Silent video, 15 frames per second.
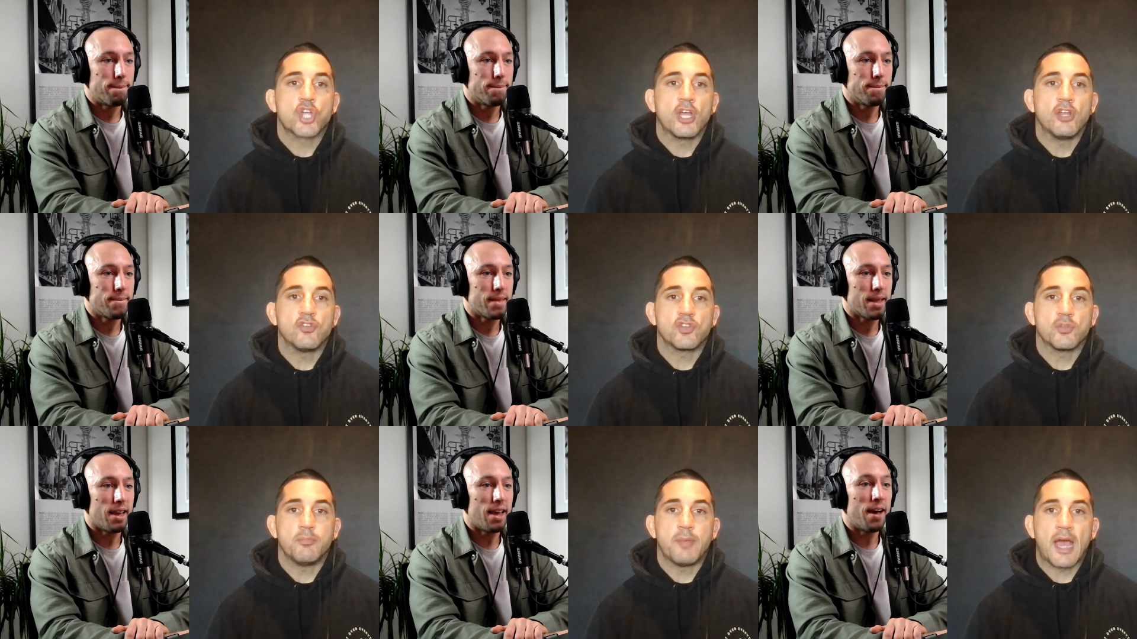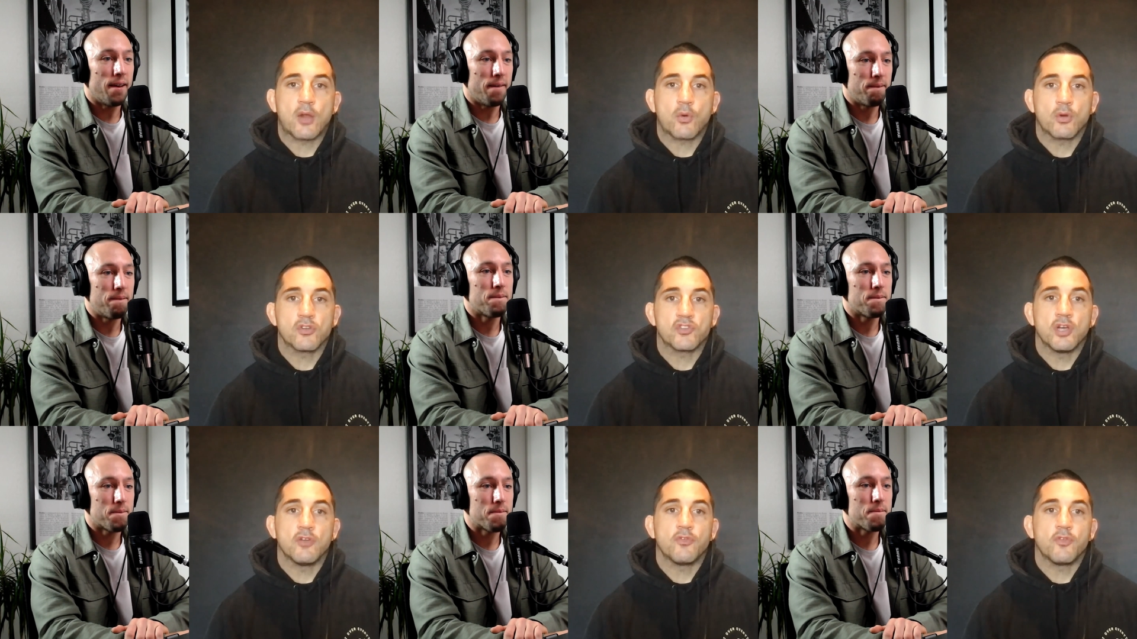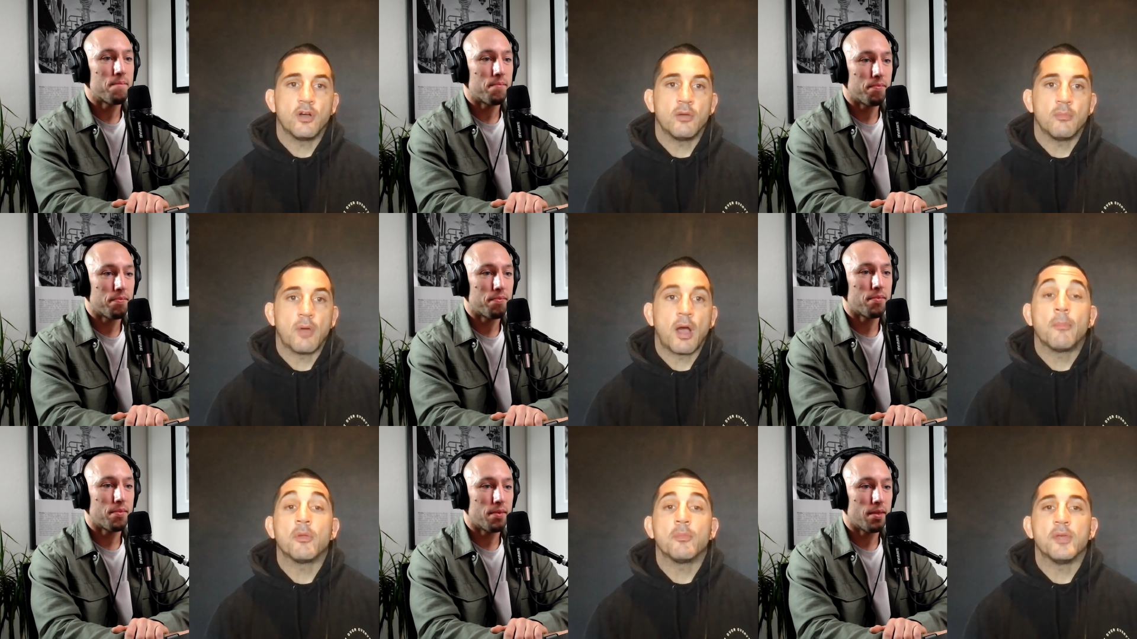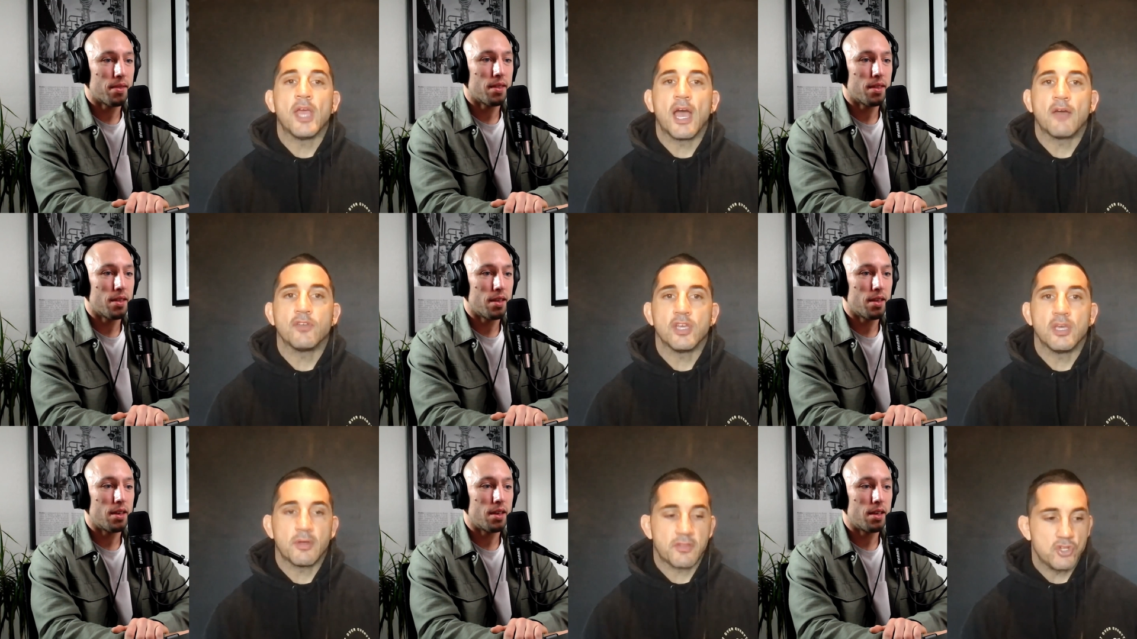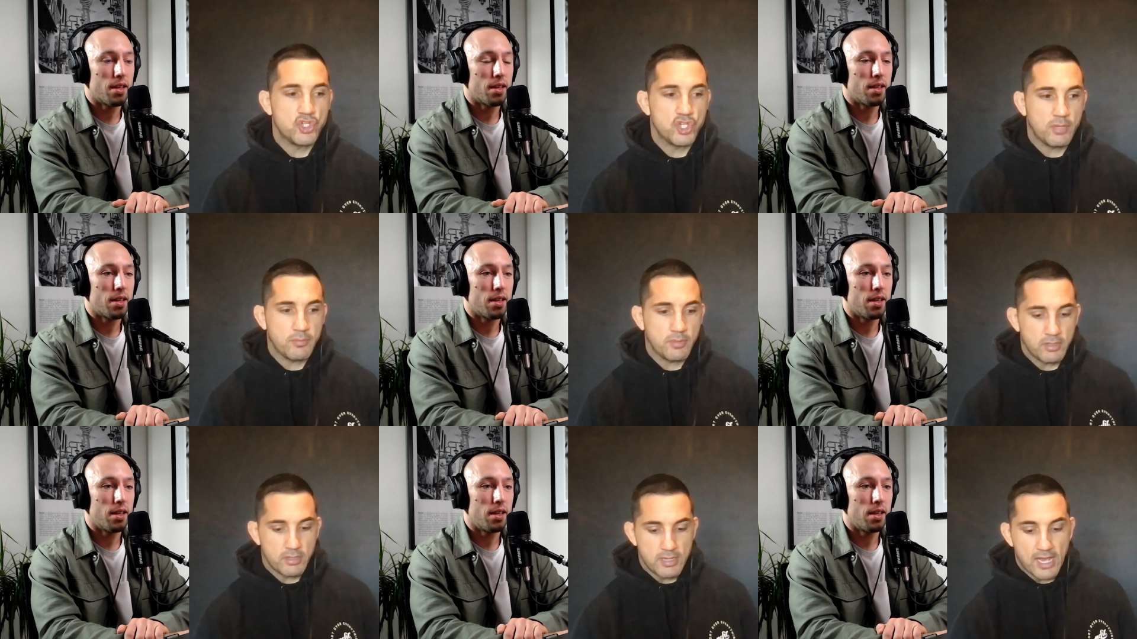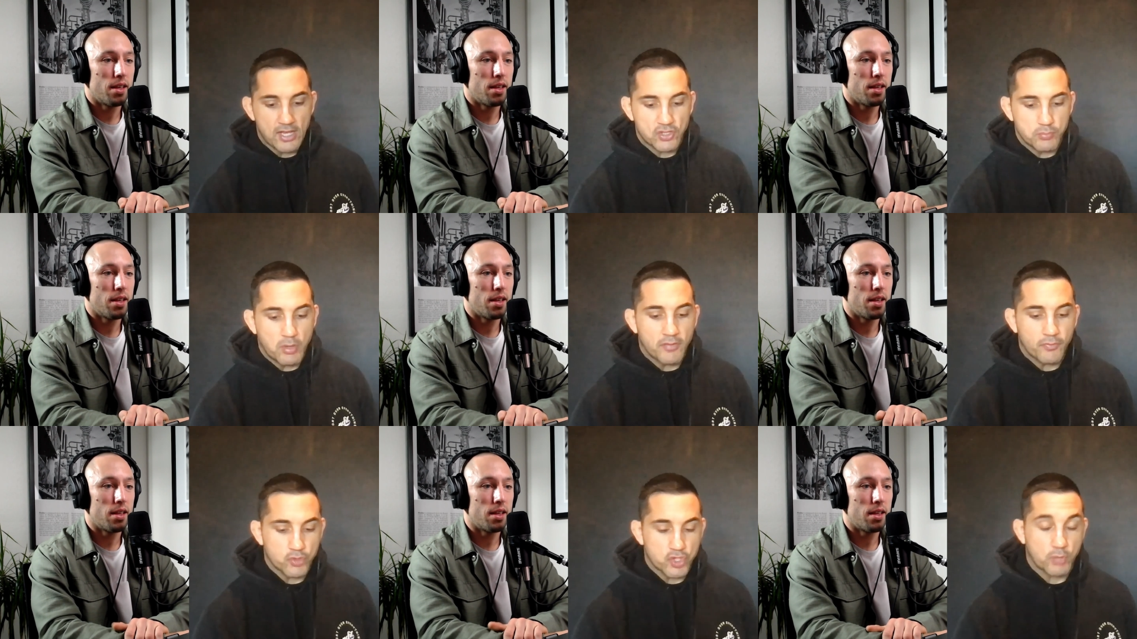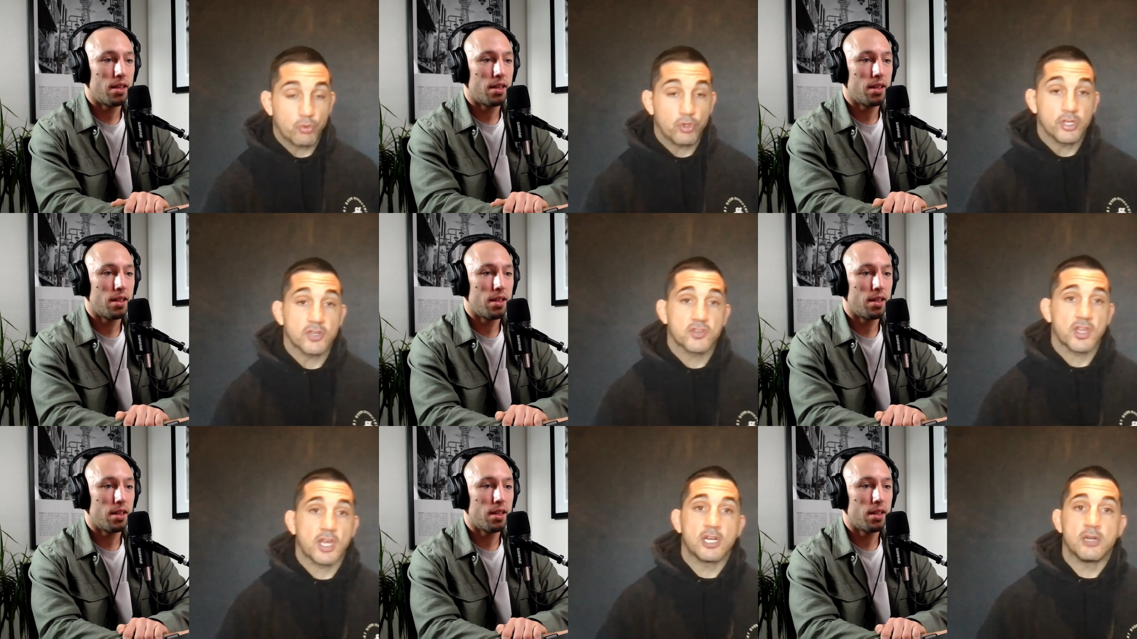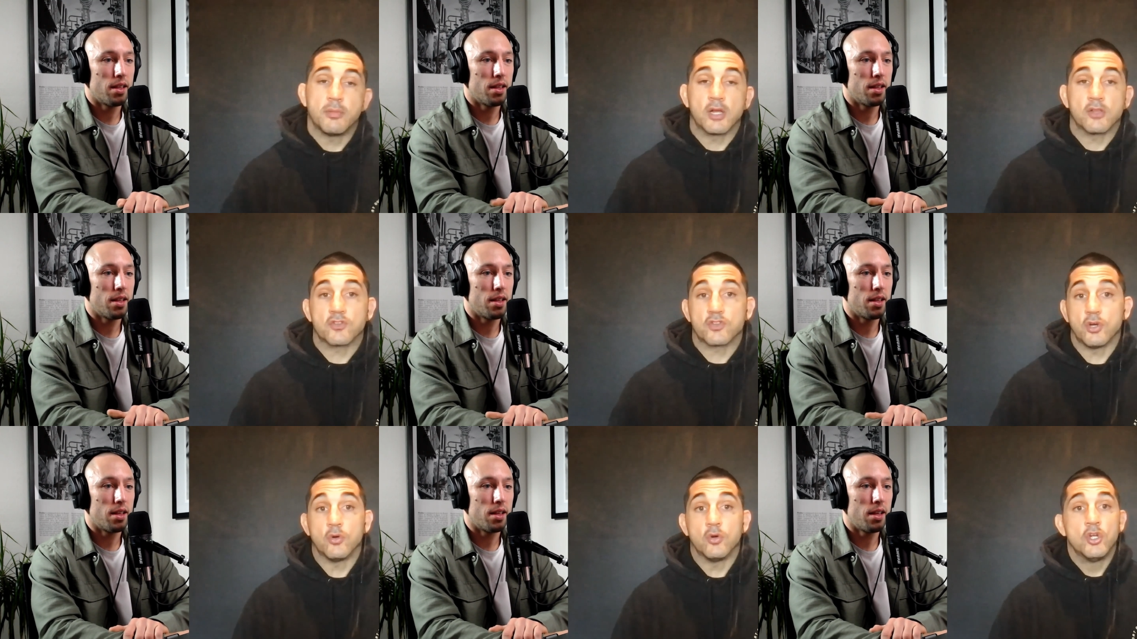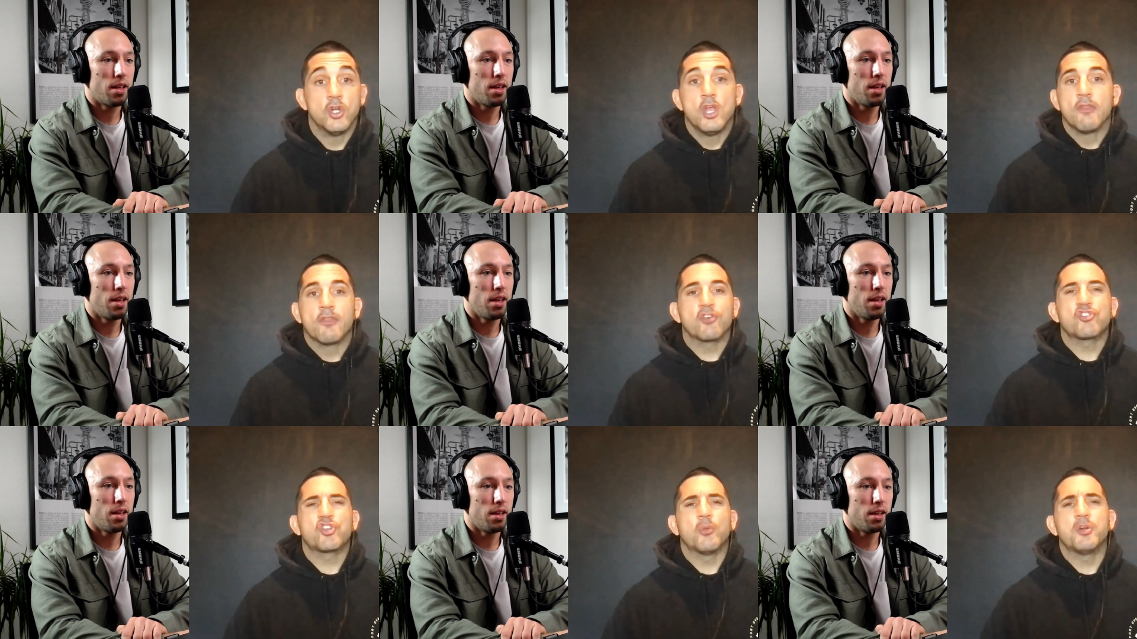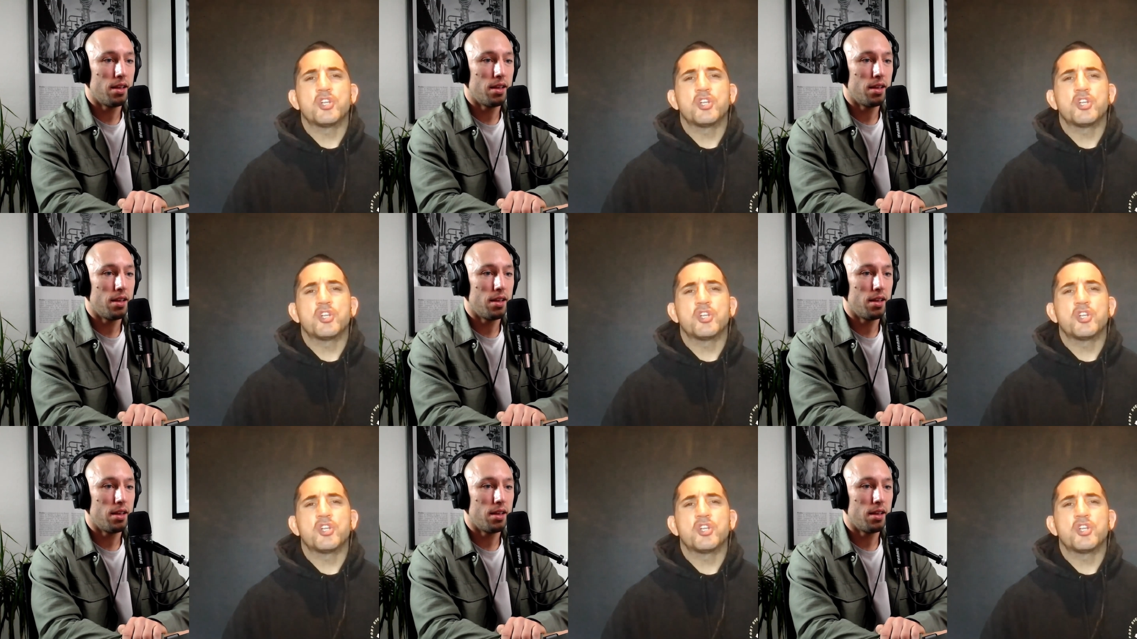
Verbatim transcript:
Speaker 1: trying to do some yeah. backward stuff. Um, I'm going to be having him at the gym next month, which I'm really excited about. So there's